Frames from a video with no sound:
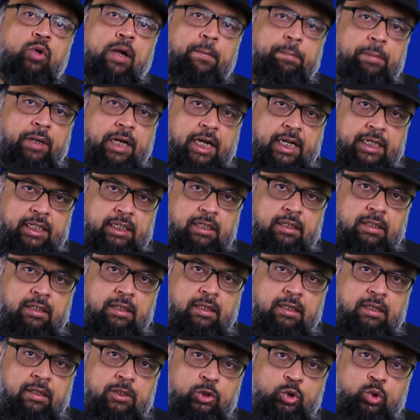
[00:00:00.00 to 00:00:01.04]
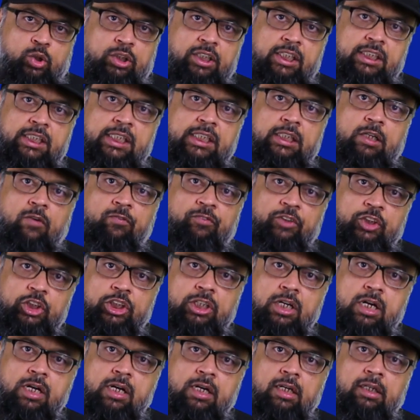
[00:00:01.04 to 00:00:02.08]
to apply so this is
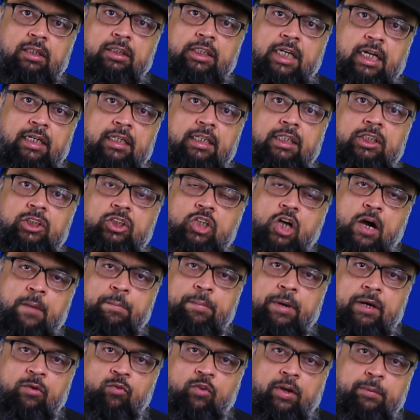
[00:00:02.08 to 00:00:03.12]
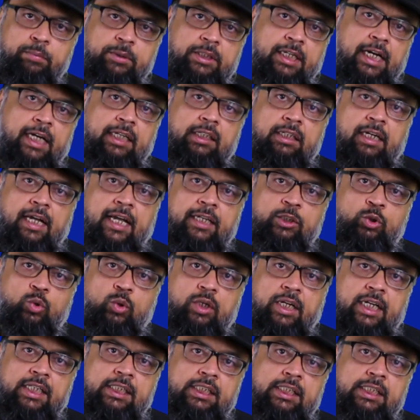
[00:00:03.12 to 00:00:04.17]
official Turkish government website as you
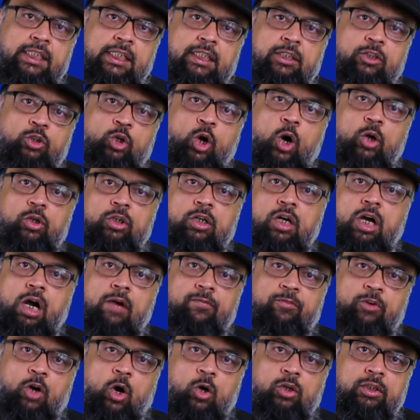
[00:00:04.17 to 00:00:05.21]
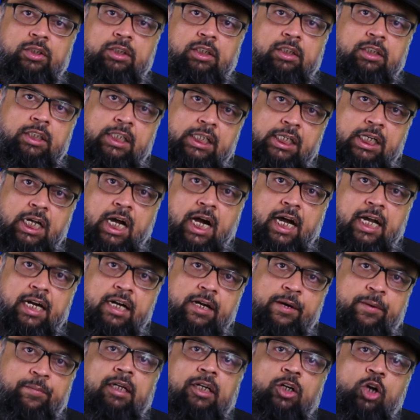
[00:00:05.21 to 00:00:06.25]
can see .gov.tr.
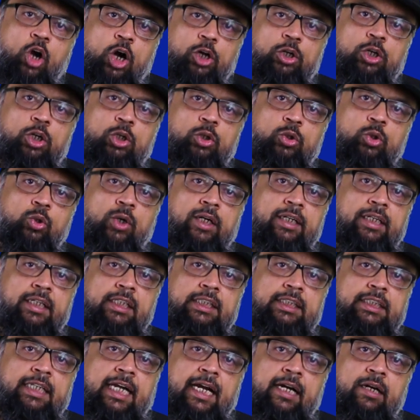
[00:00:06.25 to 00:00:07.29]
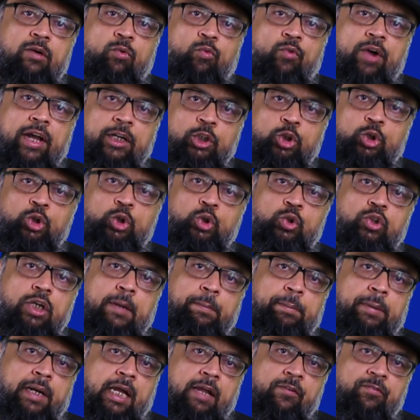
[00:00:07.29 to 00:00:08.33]
In order to understand when you should
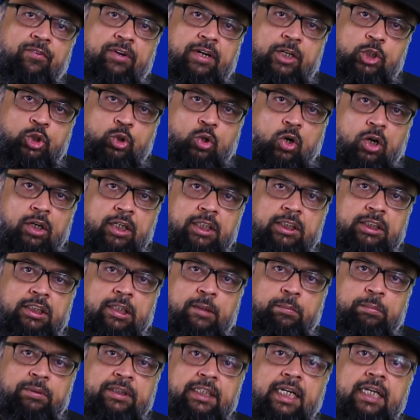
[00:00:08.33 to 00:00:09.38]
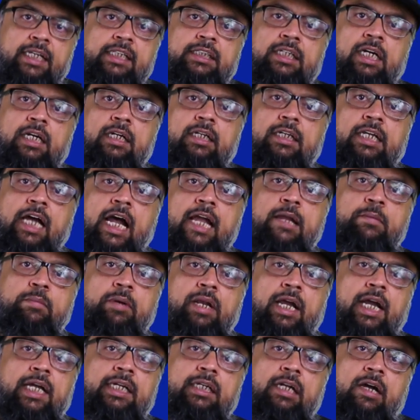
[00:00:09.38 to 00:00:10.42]
apply for a scholarship, there is a
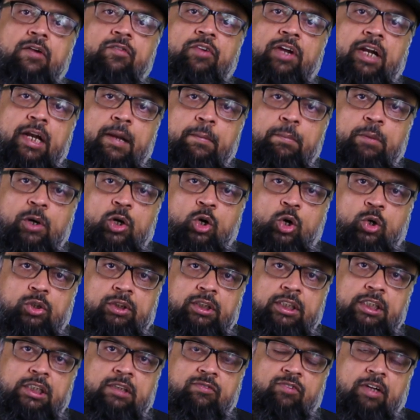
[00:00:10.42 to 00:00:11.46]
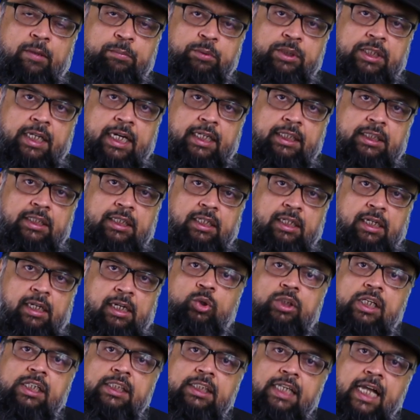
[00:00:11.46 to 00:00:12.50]
timeline available on this website.
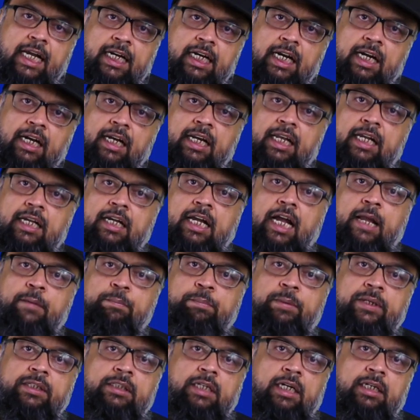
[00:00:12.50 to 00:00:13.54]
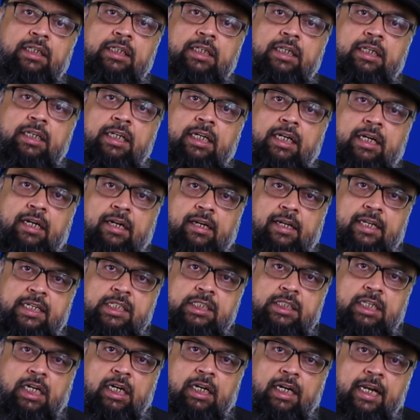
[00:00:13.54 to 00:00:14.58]
So the second link I presented here
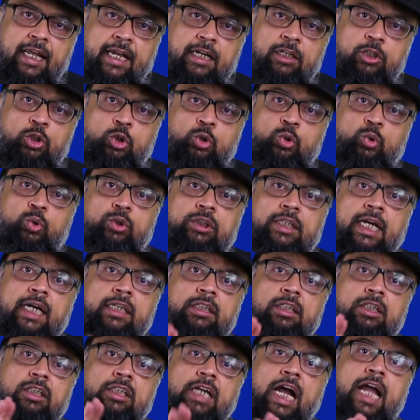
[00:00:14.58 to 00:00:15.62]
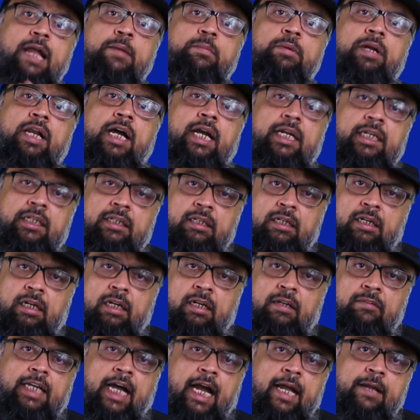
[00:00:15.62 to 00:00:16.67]
is the link to that timeline,
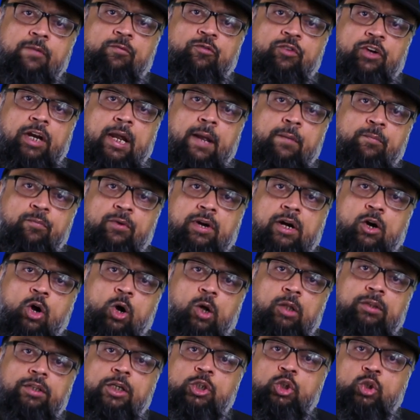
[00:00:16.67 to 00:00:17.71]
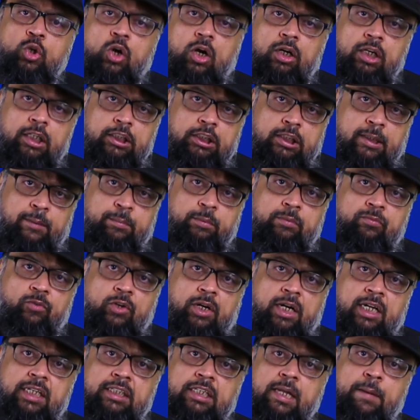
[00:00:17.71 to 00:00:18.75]
time frame for all the scholarships.
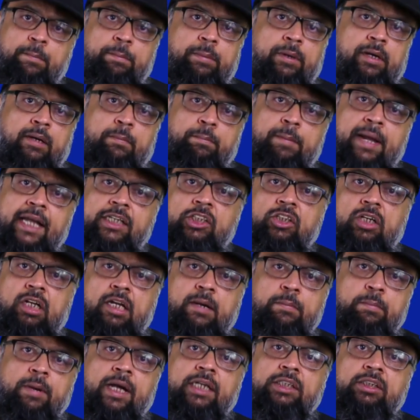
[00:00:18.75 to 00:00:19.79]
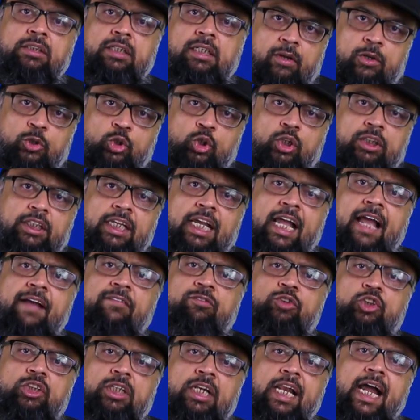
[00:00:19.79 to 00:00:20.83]
For example, bachelor, master. So they
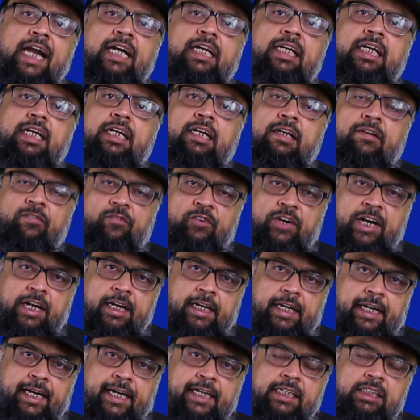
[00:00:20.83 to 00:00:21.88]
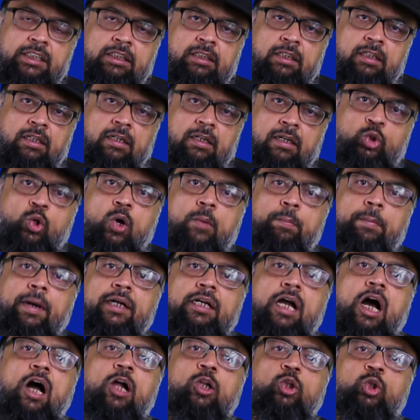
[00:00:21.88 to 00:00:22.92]
have slightly different dates. So,
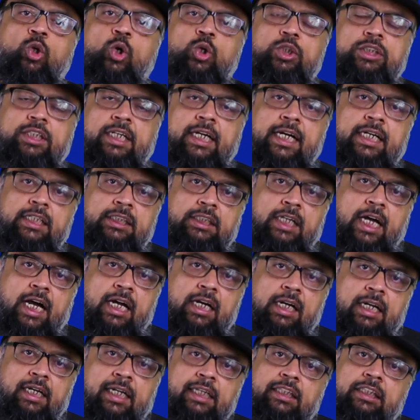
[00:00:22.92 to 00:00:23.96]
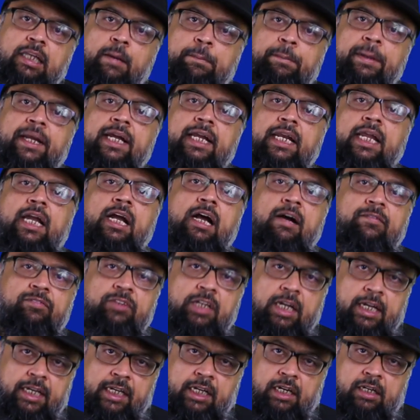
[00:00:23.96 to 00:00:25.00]
but all those dates are in the beginning of
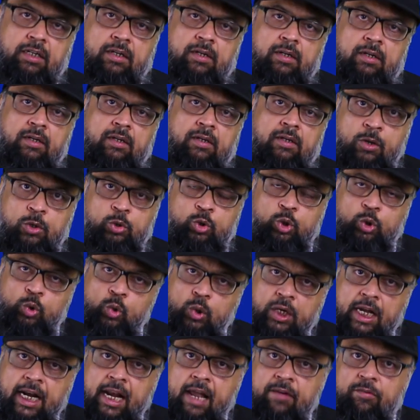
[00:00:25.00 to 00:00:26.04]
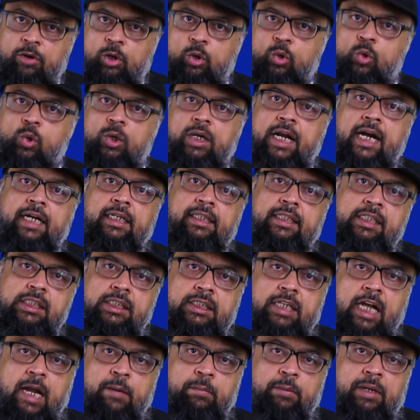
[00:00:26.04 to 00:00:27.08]
the year. So you can have a look at this
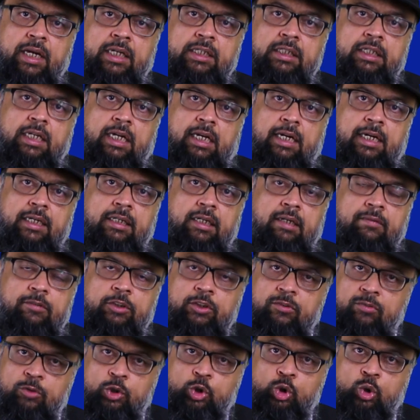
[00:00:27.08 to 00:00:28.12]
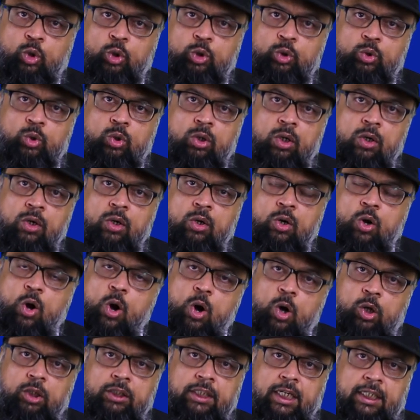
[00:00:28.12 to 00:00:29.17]
timeline calendar which will show you
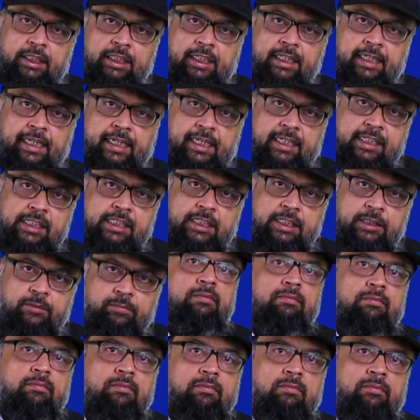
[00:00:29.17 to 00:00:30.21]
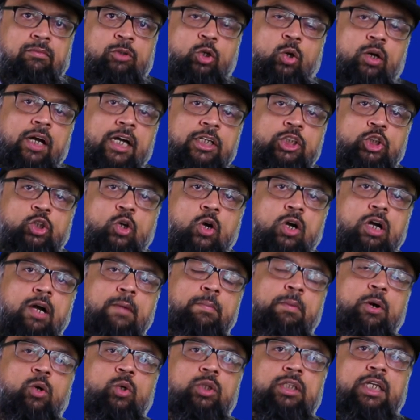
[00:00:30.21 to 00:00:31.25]
all the details. Now let's talk
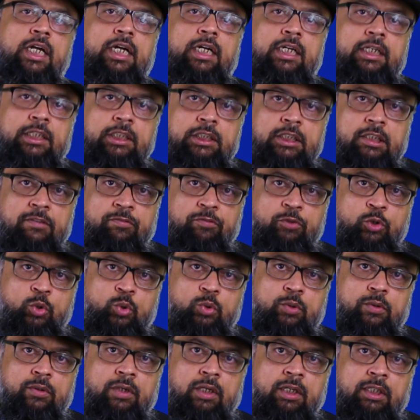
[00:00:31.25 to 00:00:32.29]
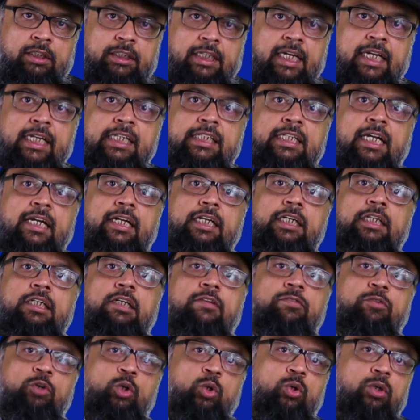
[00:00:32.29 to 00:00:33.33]
about the interview. There is an
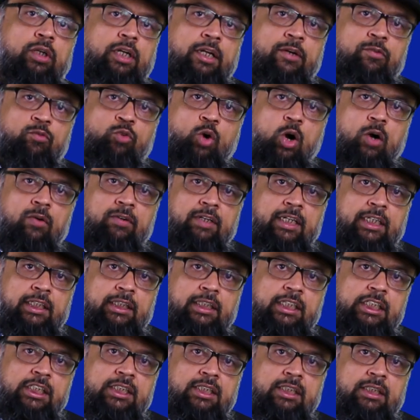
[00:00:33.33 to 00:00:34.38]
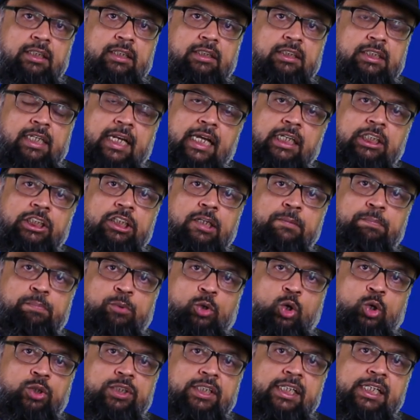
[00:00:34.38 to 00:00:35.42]
interview involved in this uh, selection
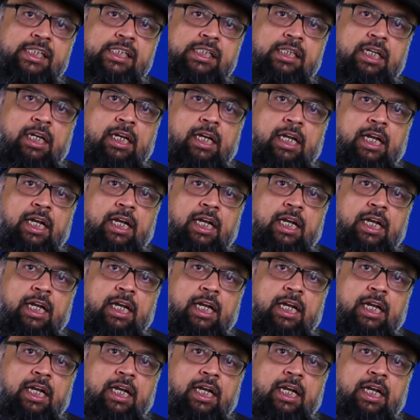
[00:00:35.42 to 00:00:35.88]
process.